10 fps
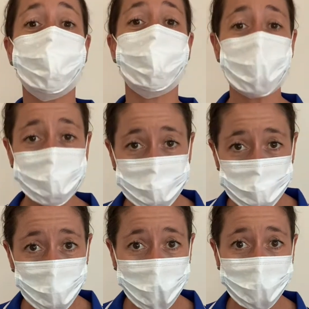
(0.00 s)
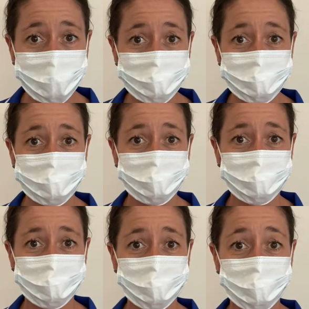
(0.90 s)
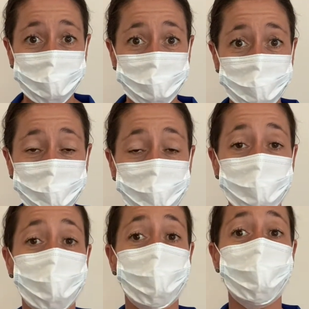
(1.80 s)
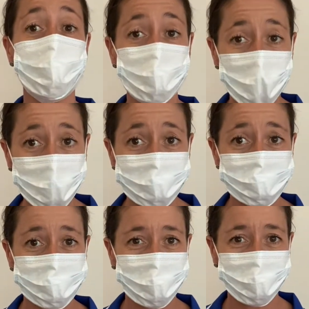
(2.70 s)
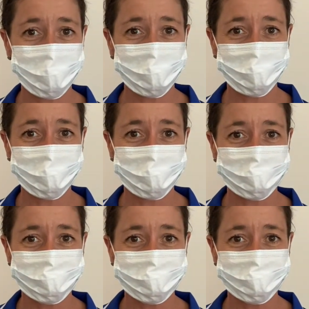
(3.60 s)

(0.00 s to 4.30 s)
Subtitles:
Just wait, or waiting.